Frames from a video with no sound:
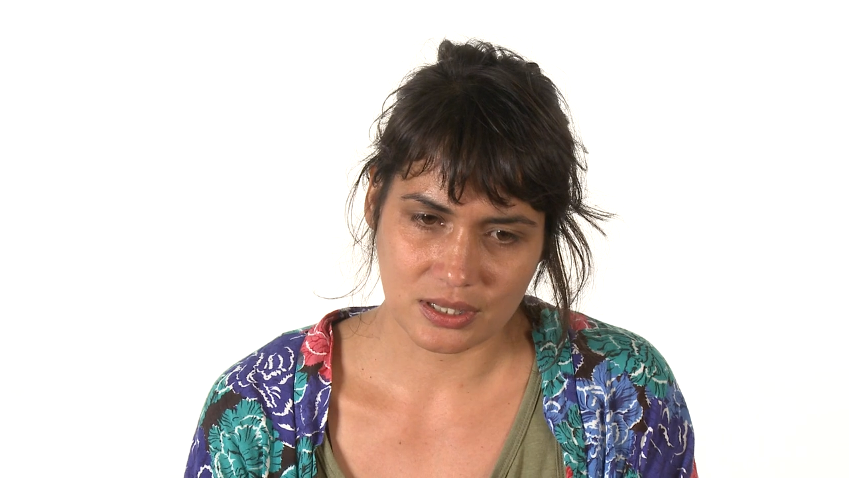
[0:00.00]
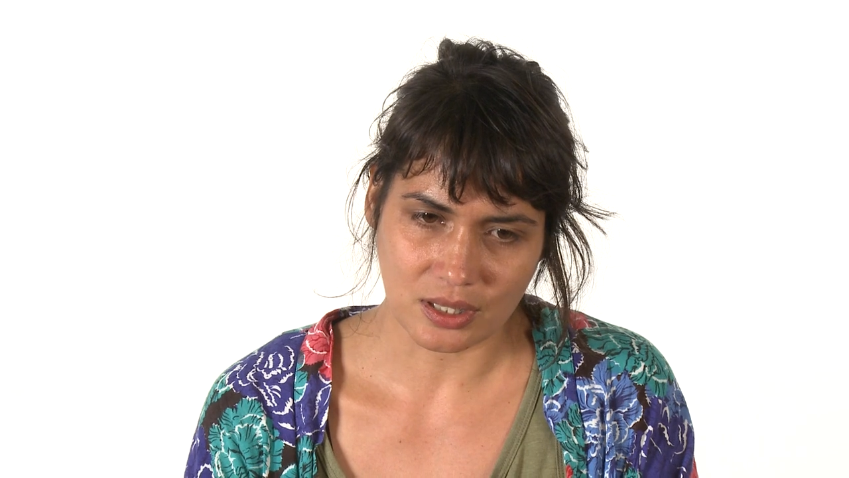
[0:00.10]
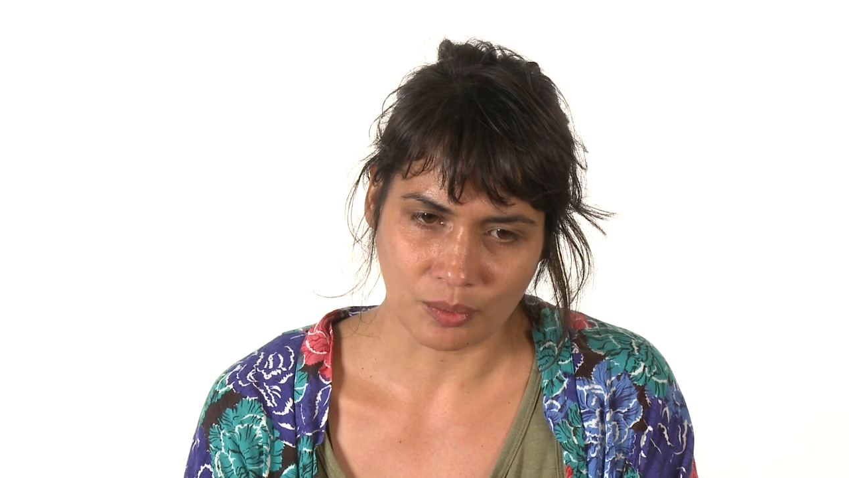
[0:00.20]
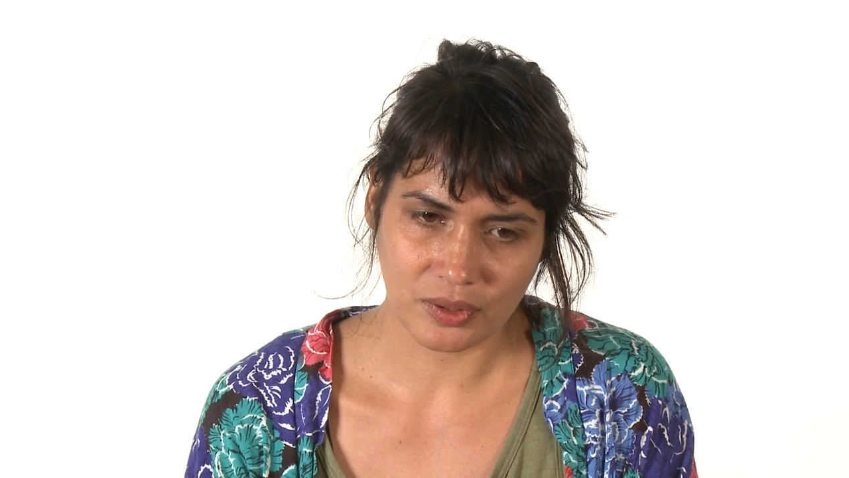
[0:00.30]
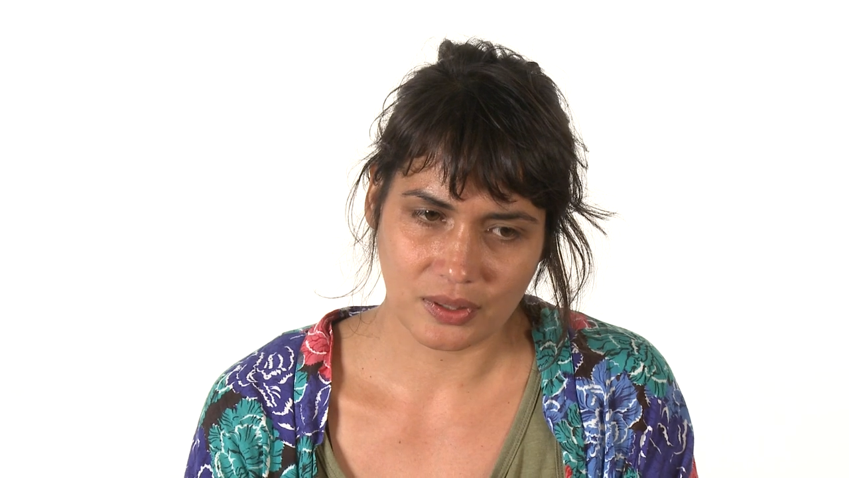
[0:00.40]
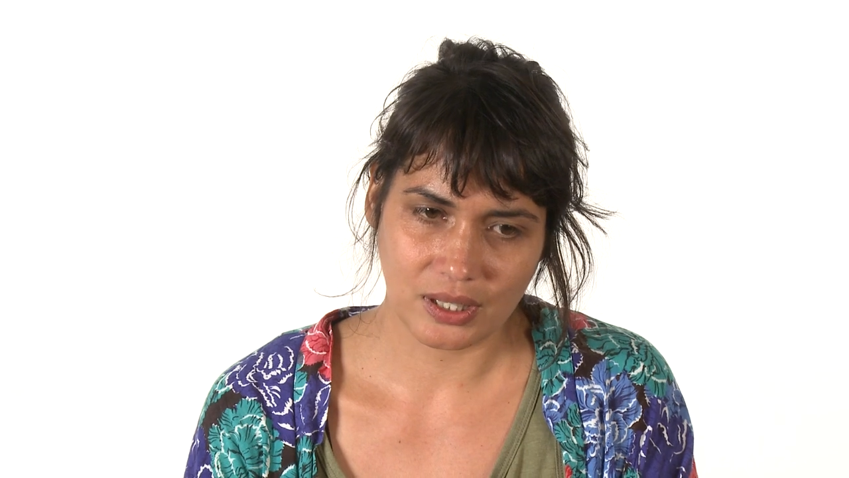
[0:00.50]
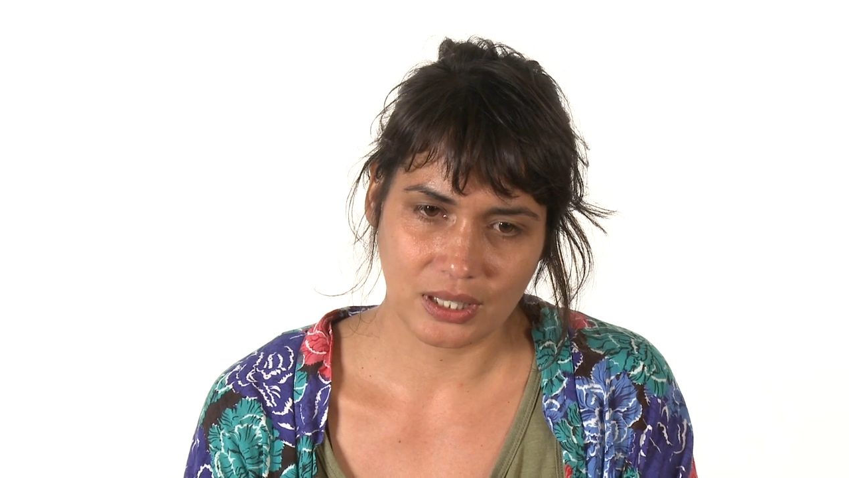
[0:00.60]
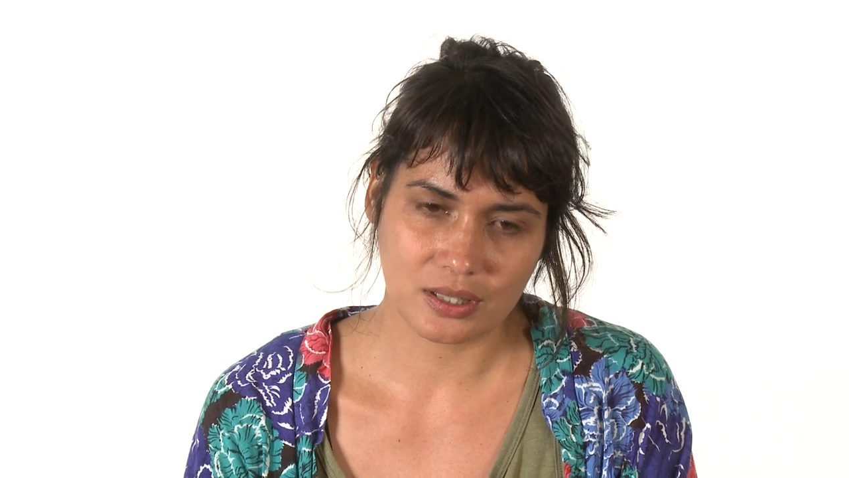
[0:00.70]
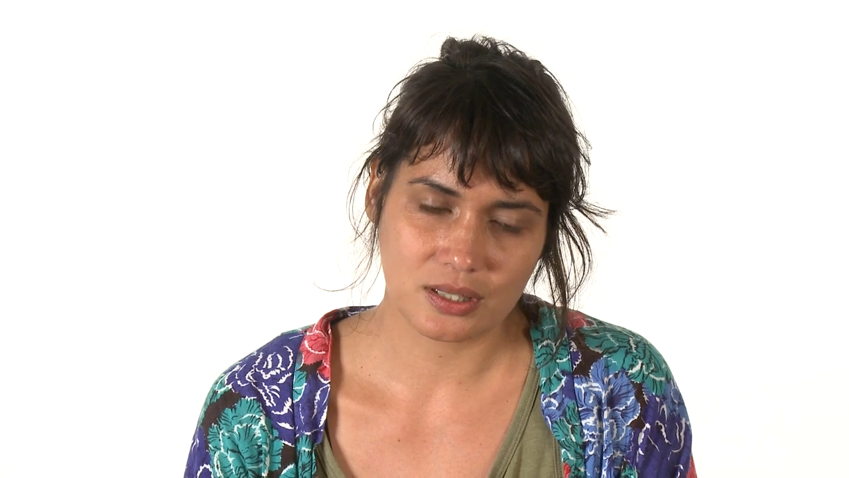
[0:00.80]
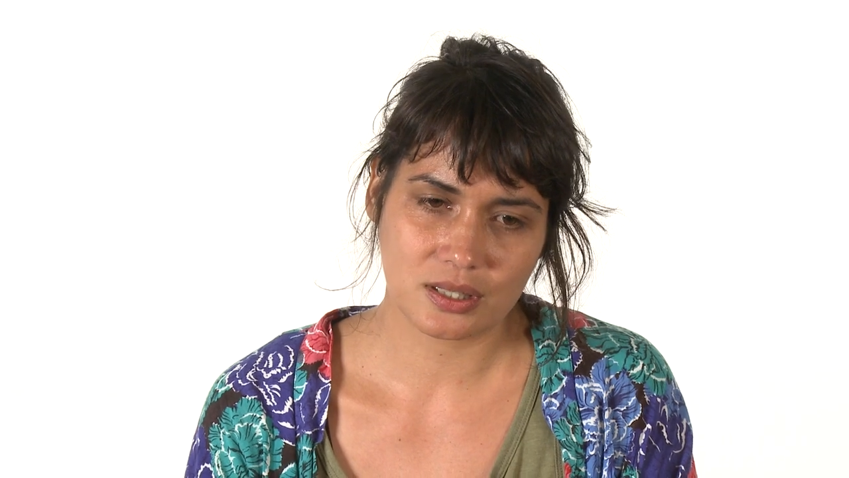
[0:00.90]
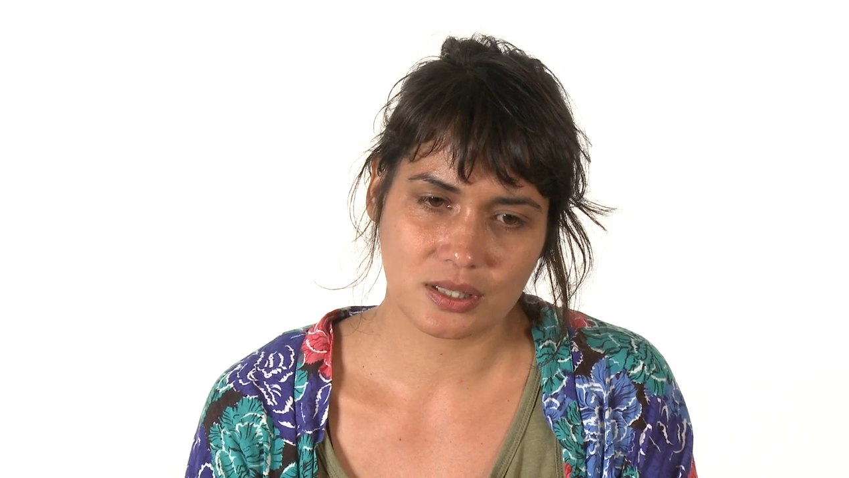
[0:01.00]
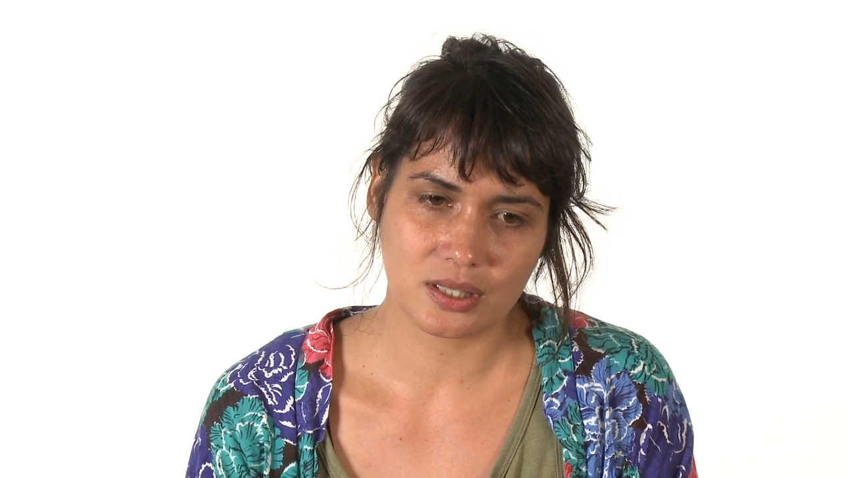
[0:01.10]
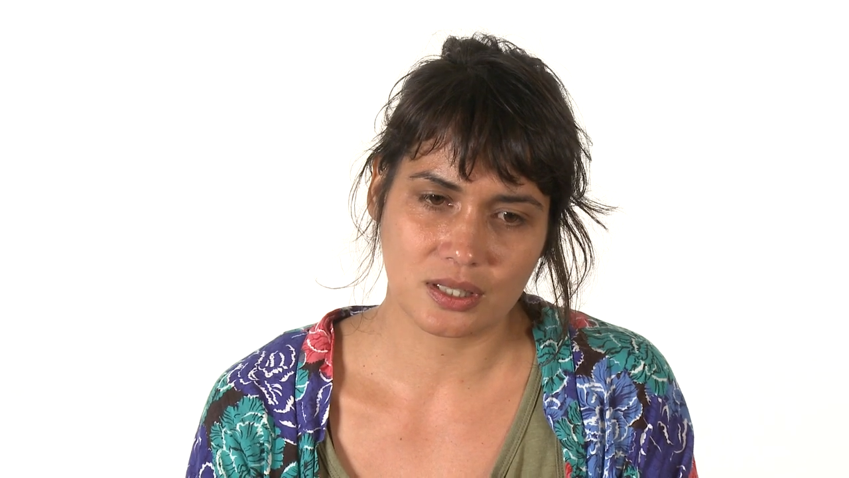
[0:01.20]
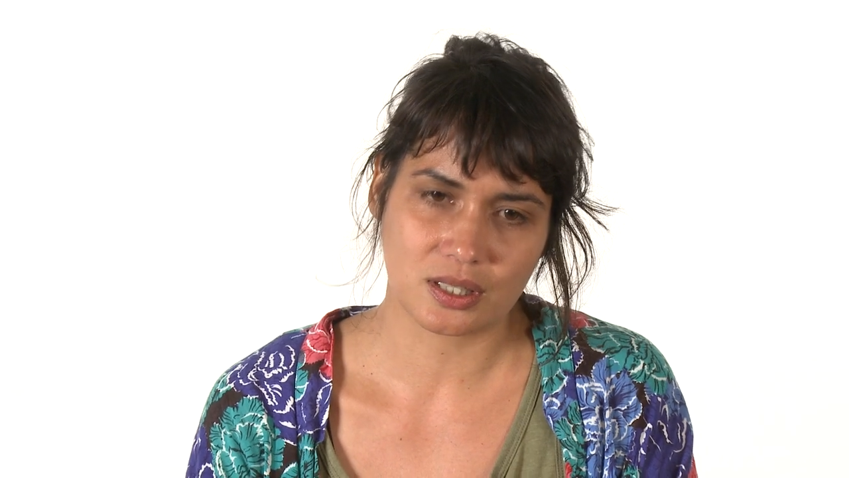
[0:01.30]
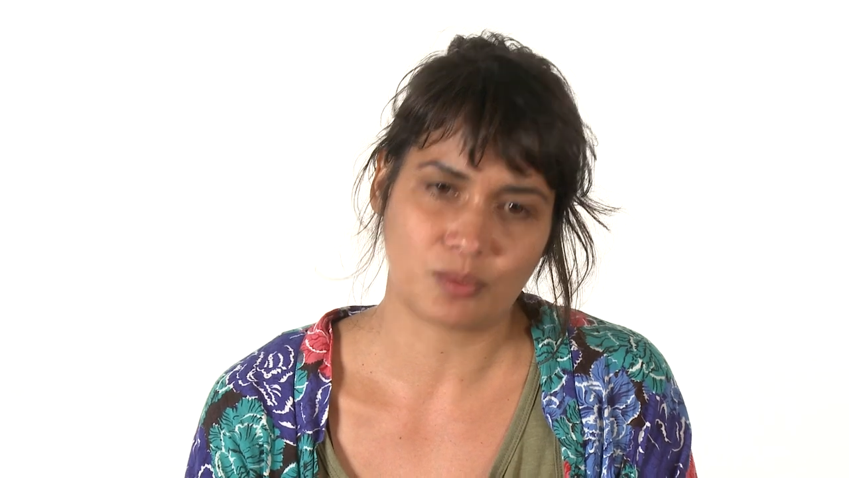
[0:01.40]

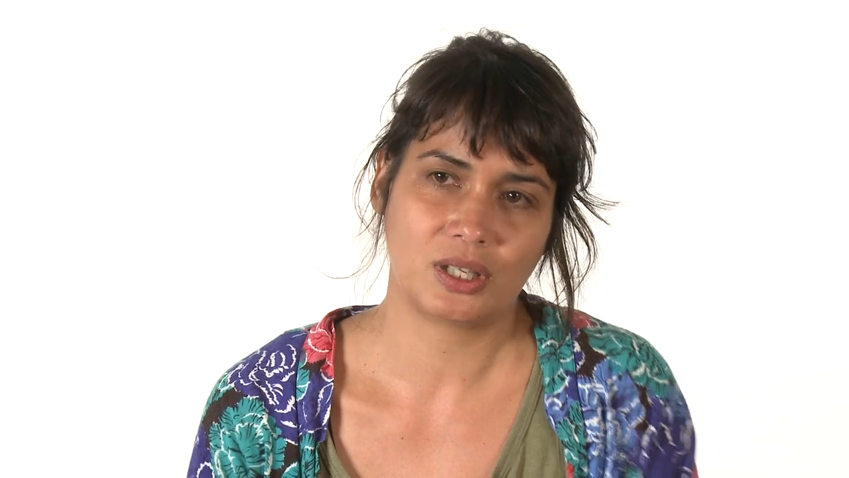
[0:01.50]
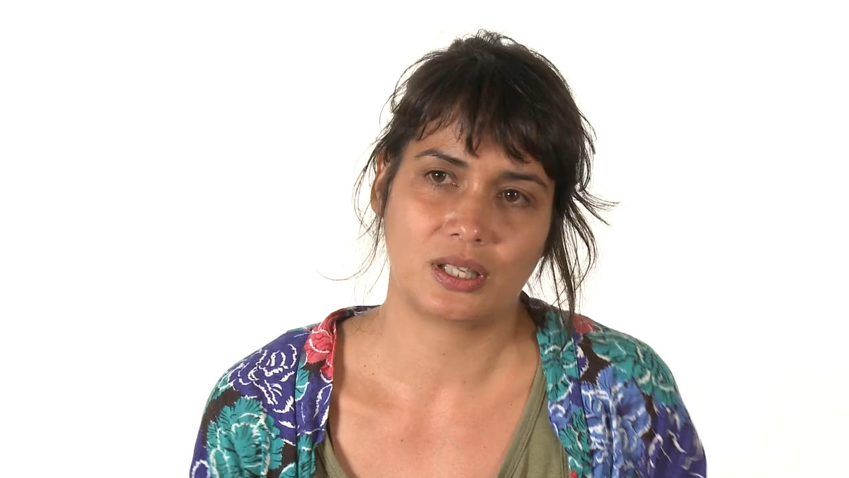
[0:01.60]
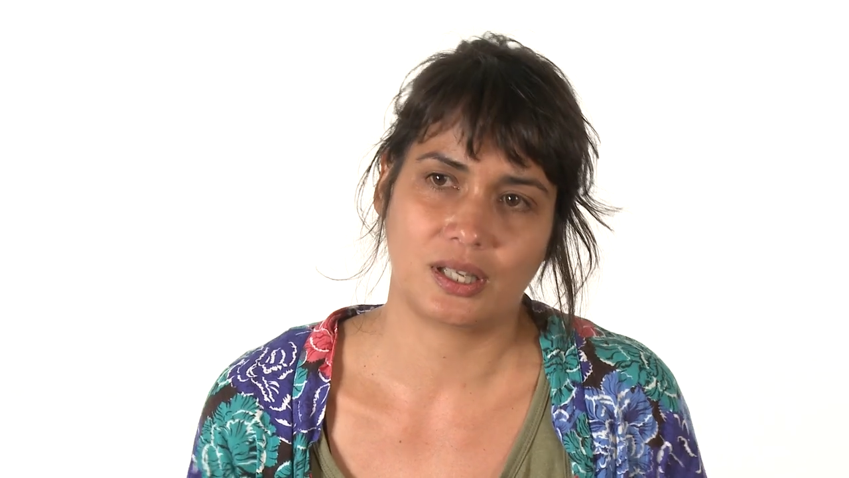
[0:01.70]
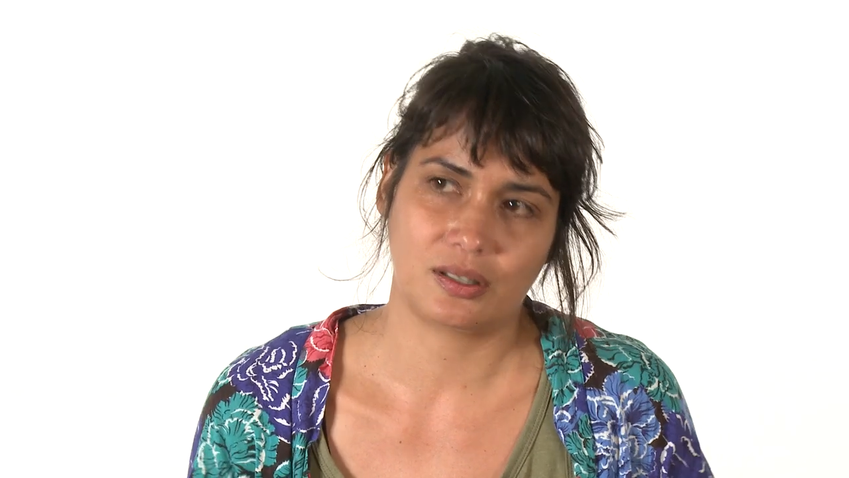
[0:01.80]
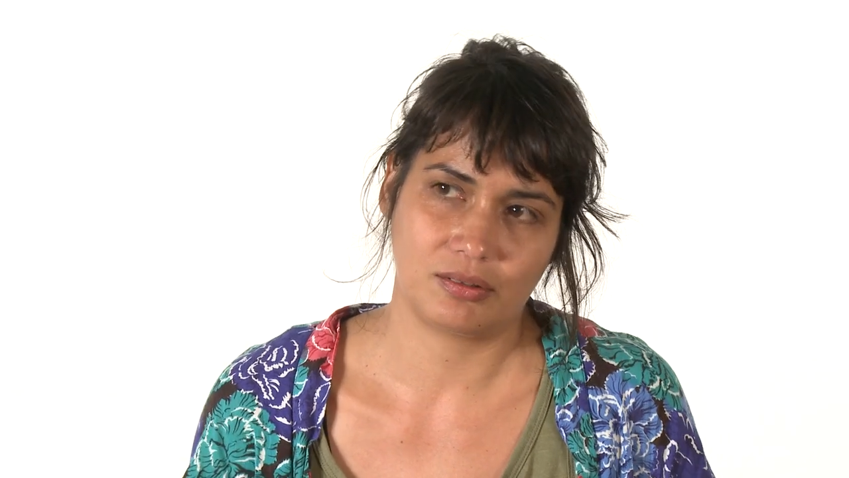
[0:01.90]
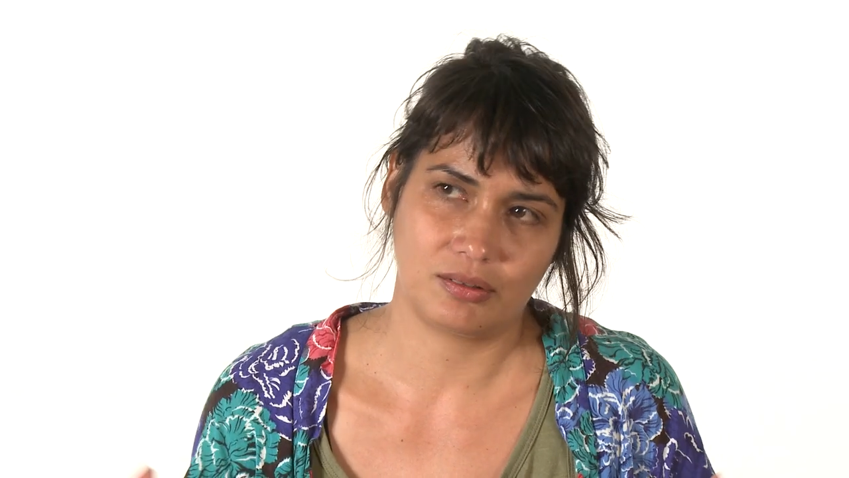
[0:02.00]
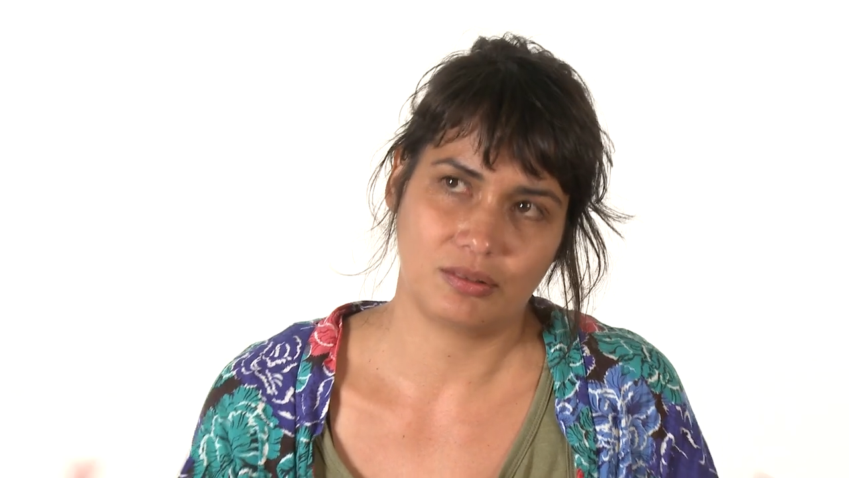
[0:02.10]
something that